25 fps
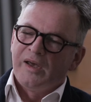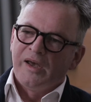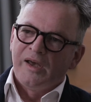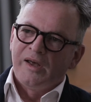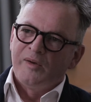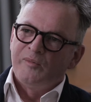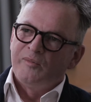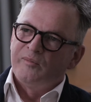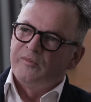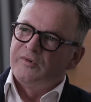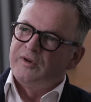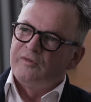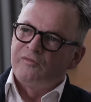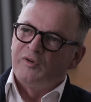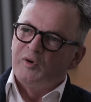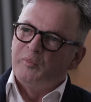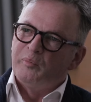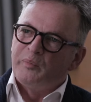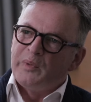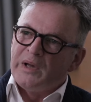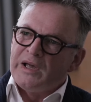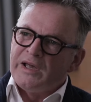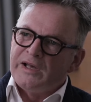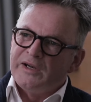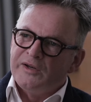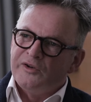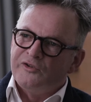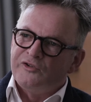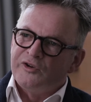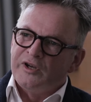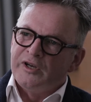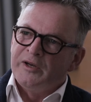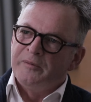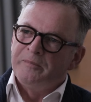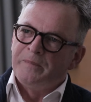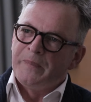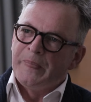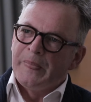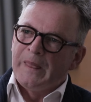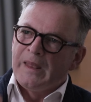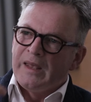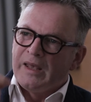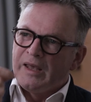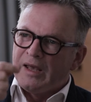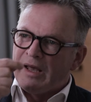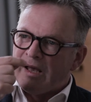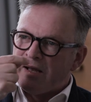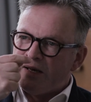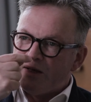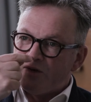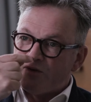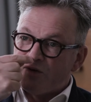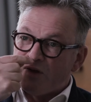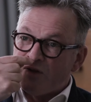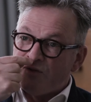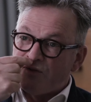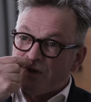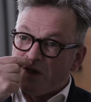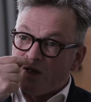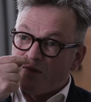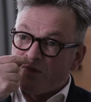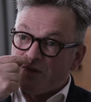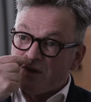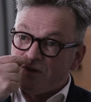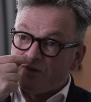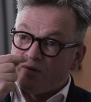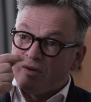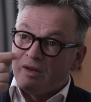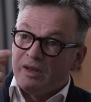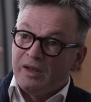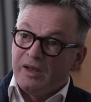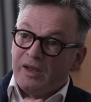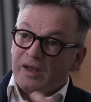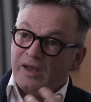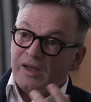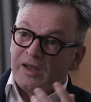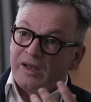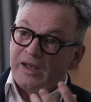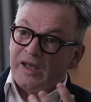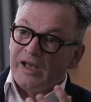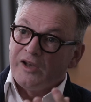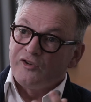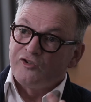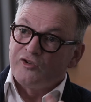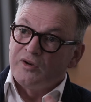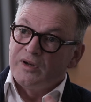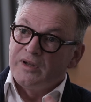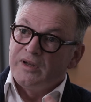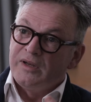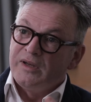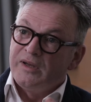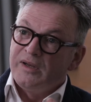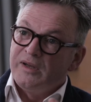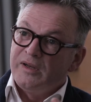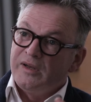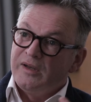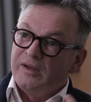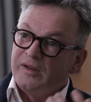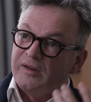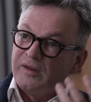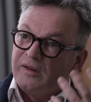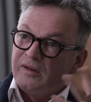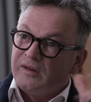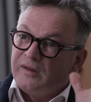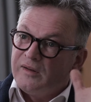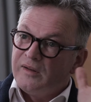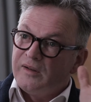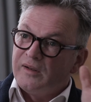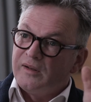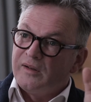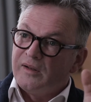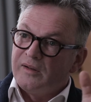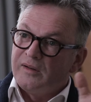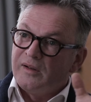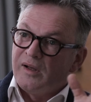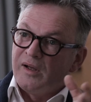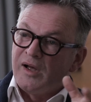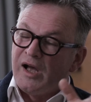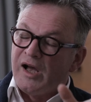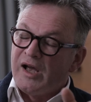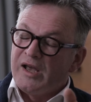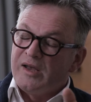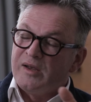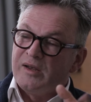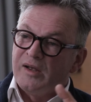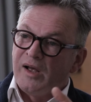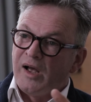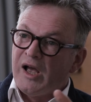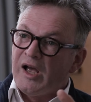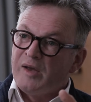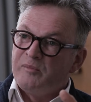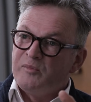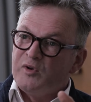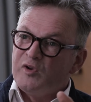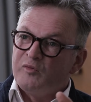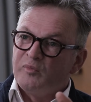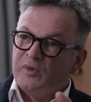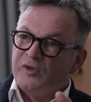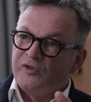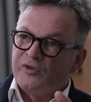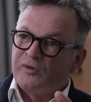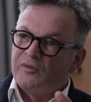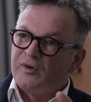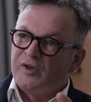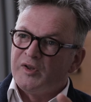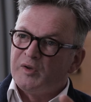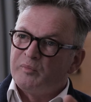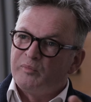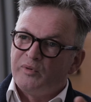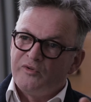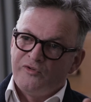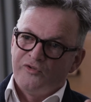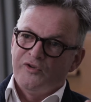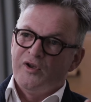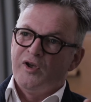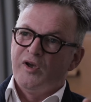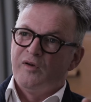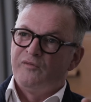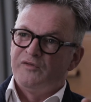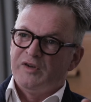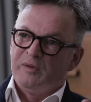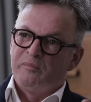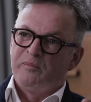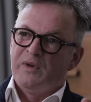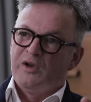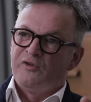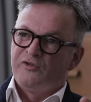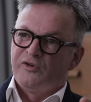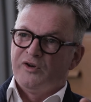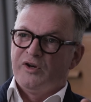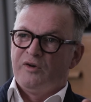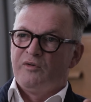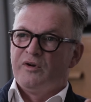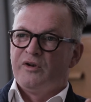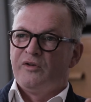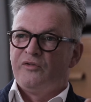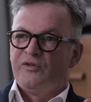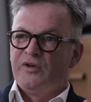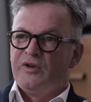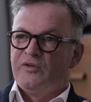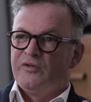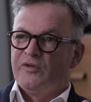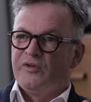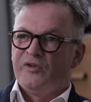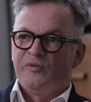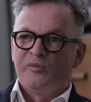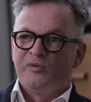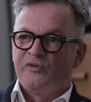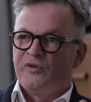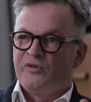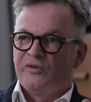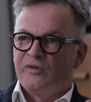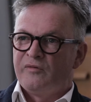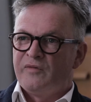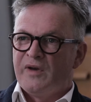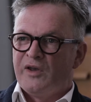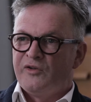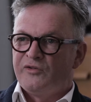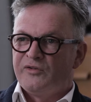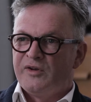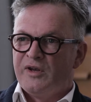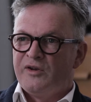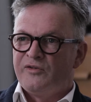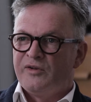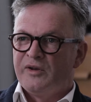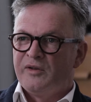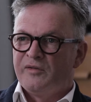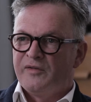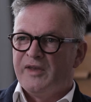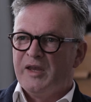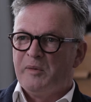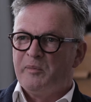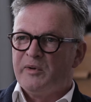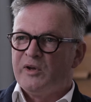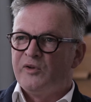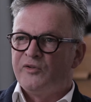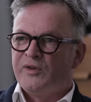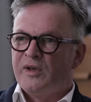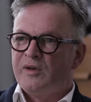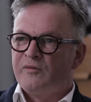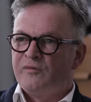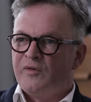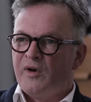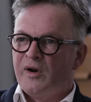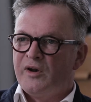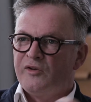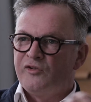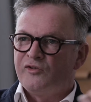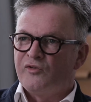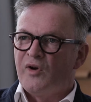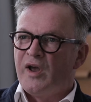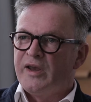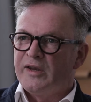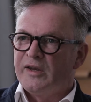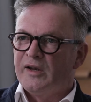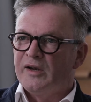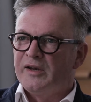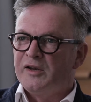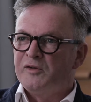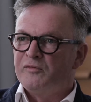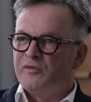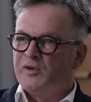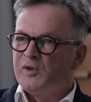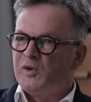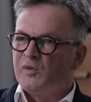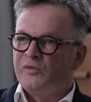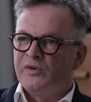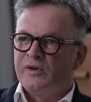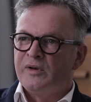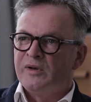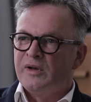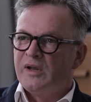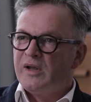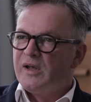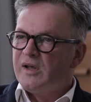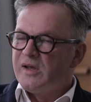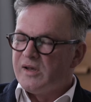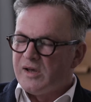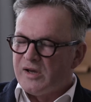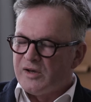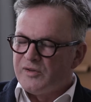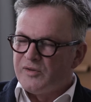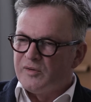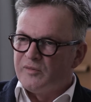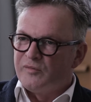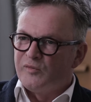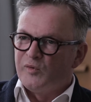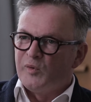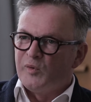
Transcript: and different biology. And it turns out that actually eye movements are rather preserved in motor neuron diseases, which is a fascinating thing because they're very strikingly involved in other